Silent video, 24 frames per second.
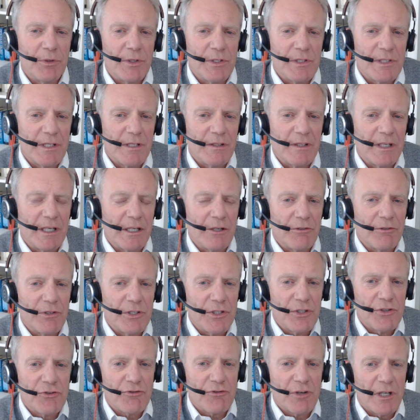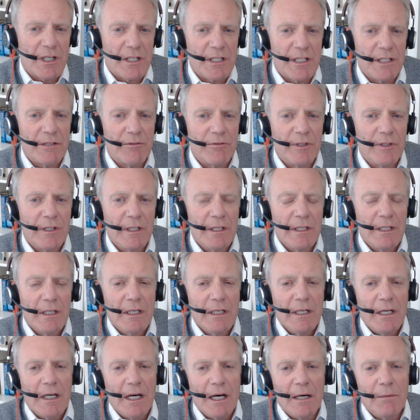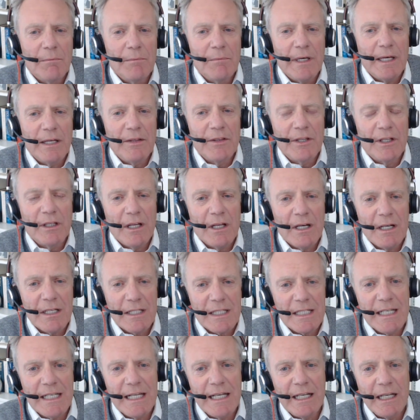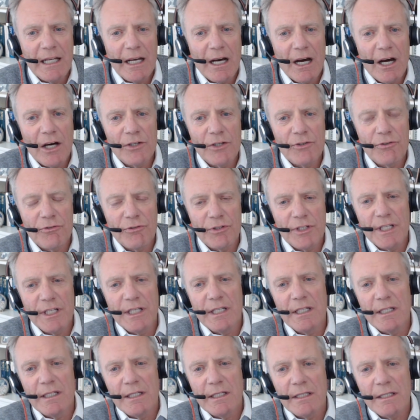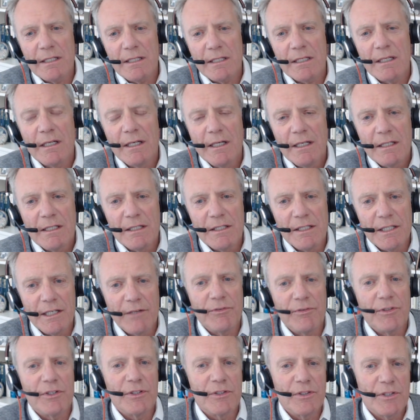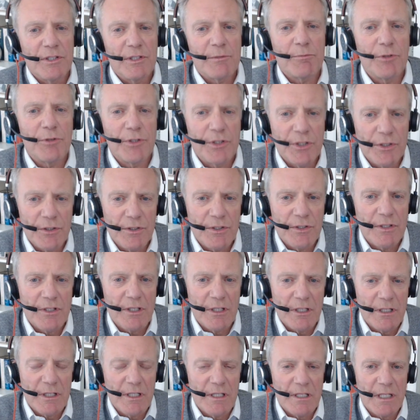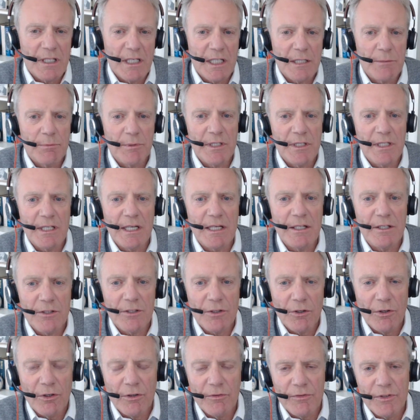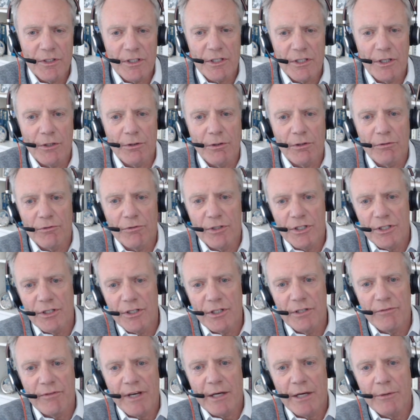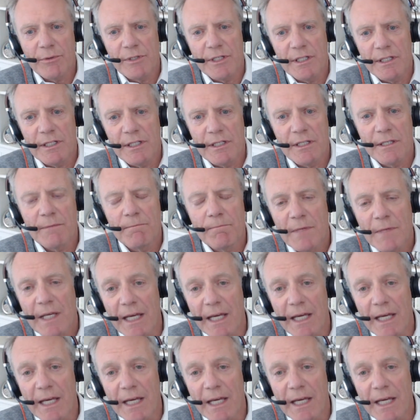points I think are instructive. Um, in the last nearly 100 years, dividends produce 36% of the total return of equities